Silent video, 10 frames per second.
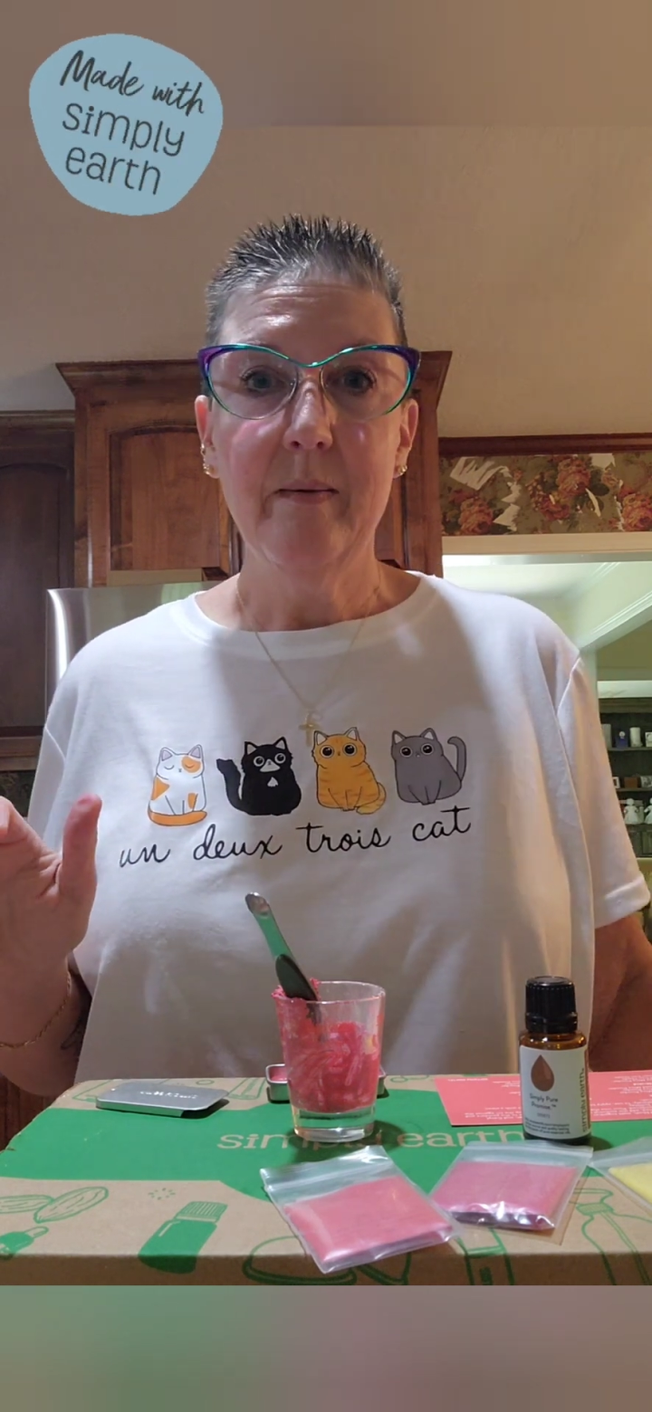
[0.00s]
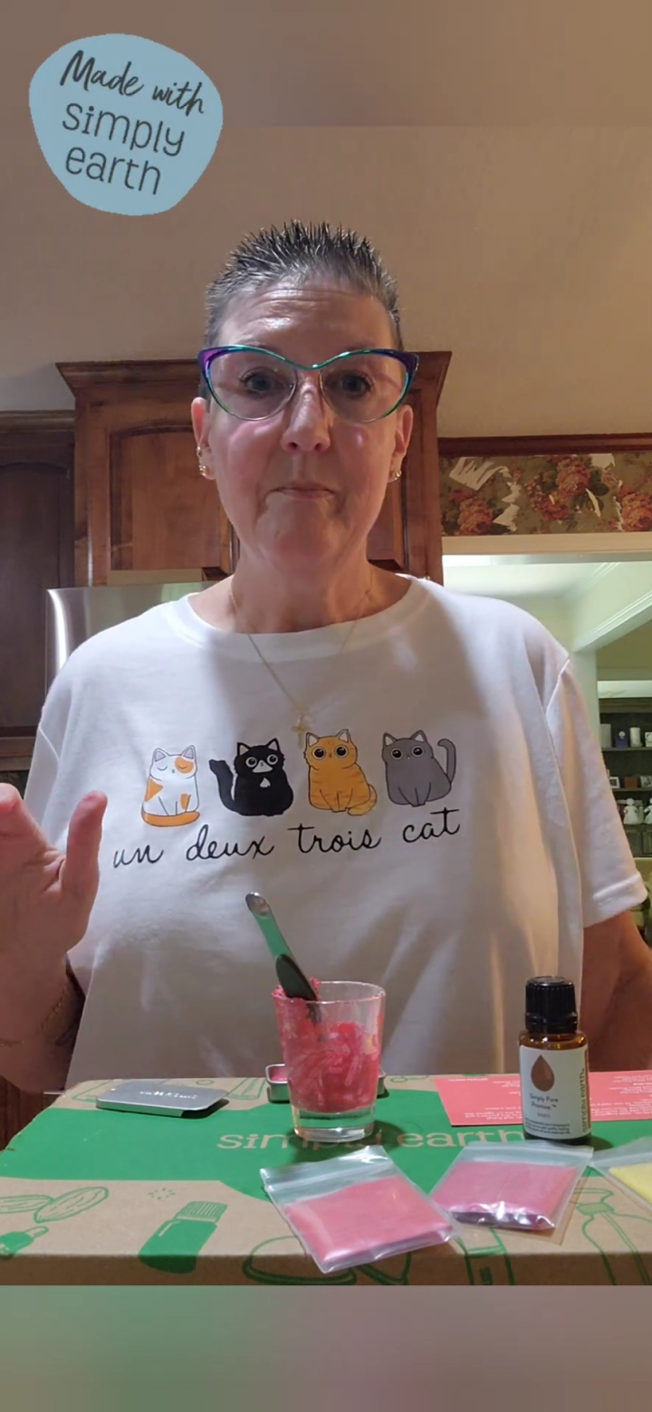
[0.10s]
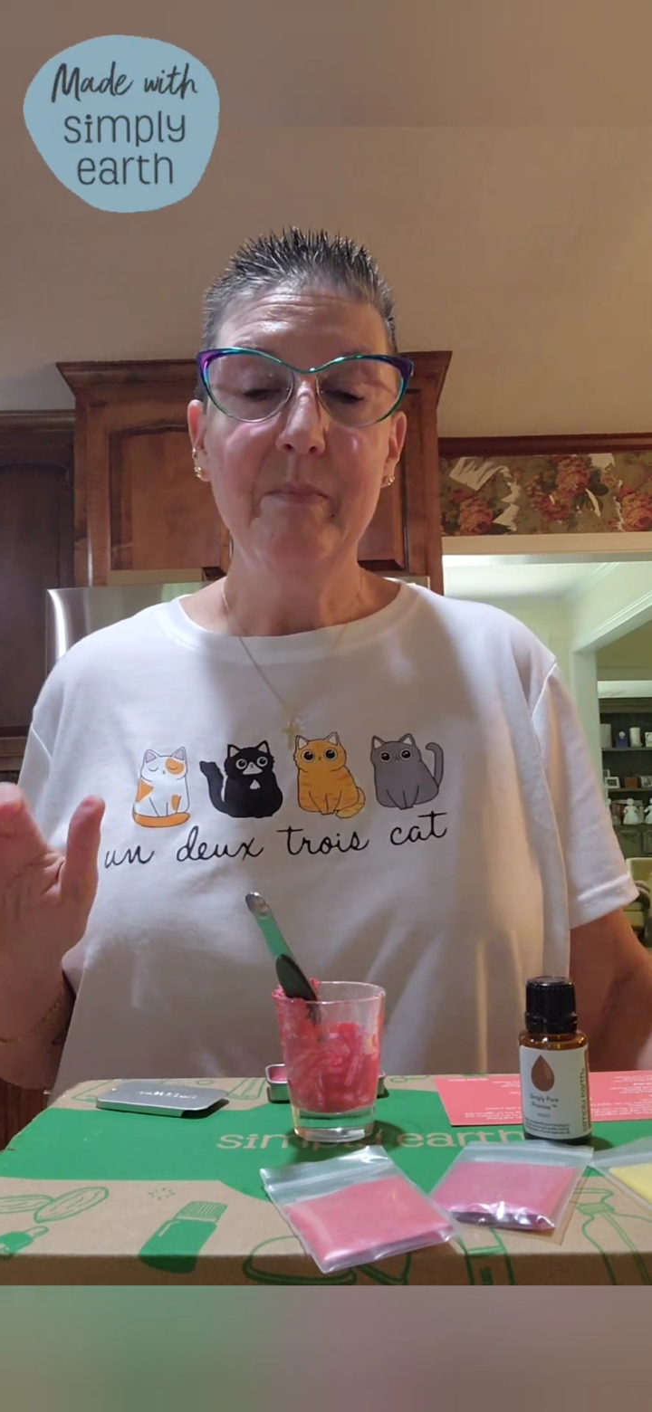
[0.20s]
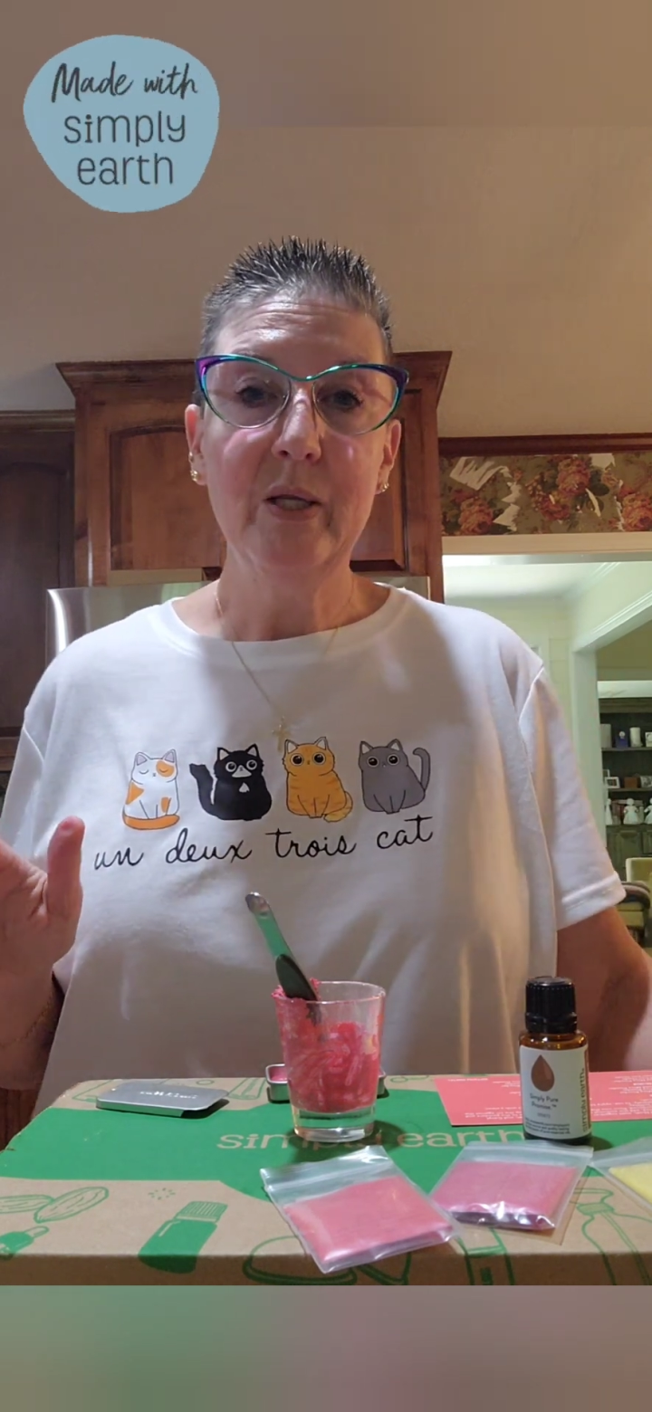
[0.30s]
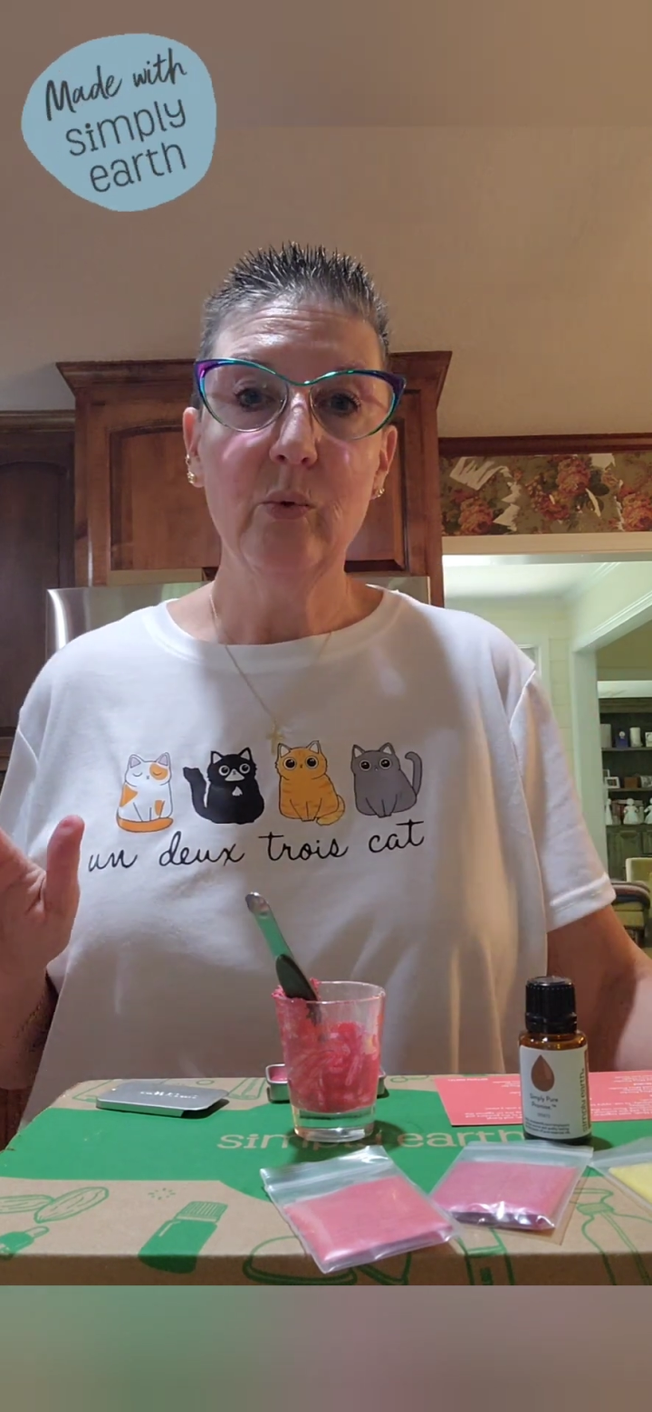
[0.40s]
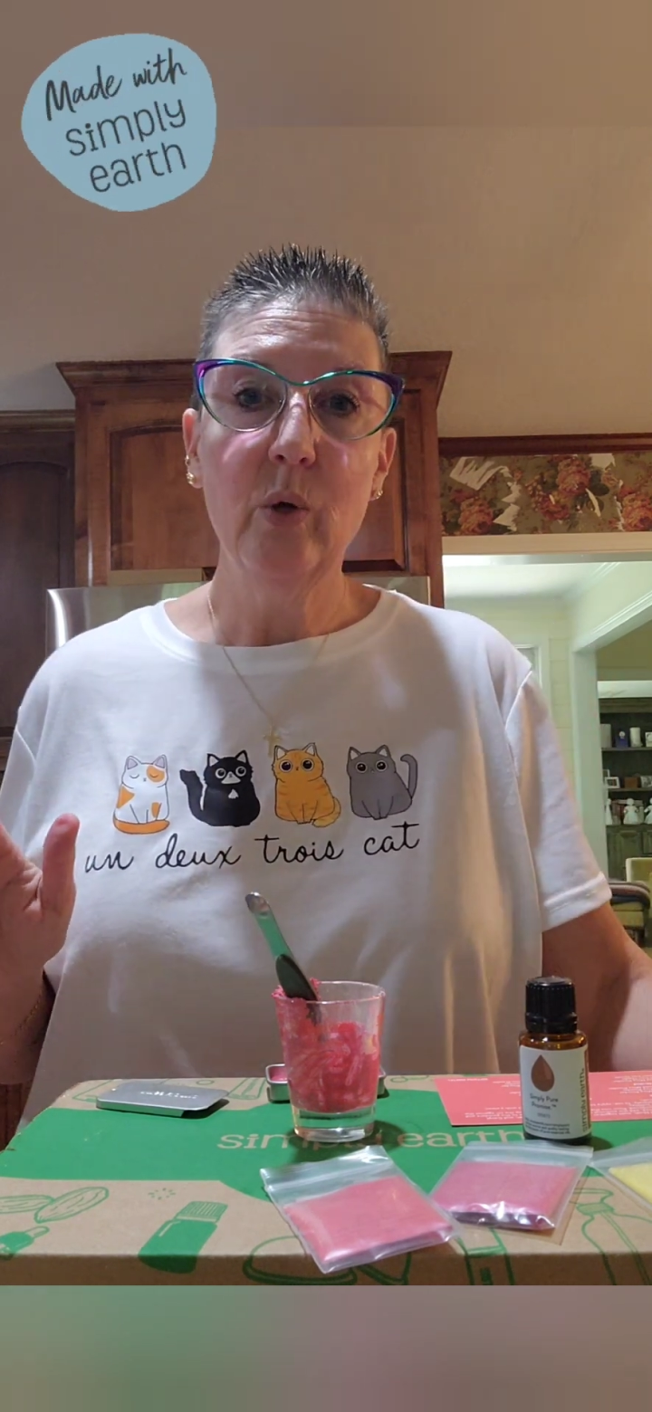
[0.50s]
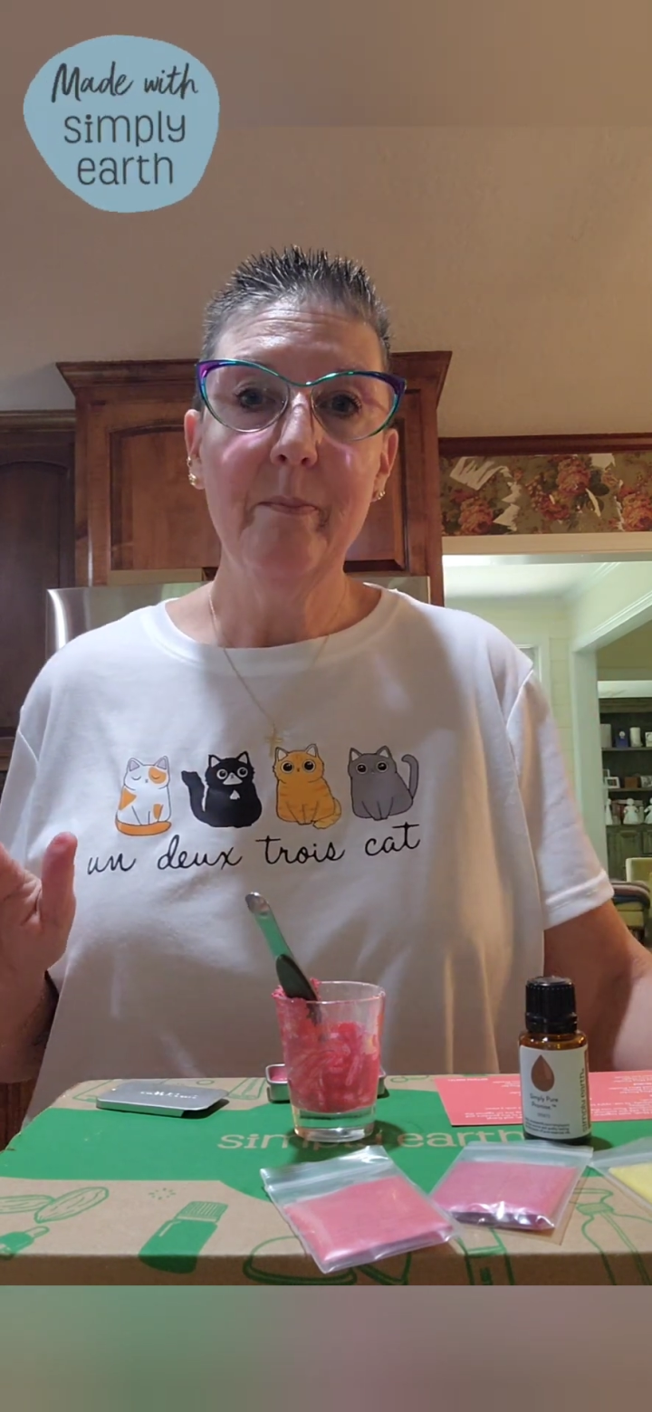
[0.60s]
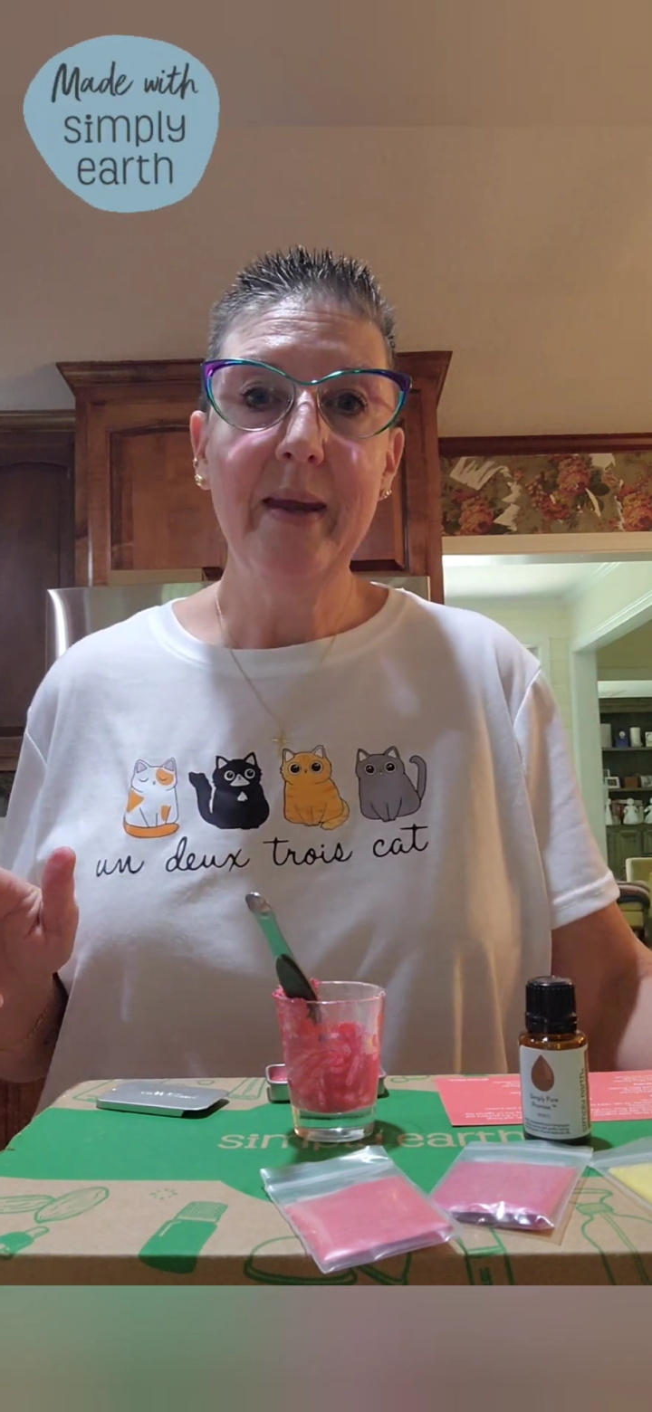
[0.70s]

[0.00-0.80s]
mineral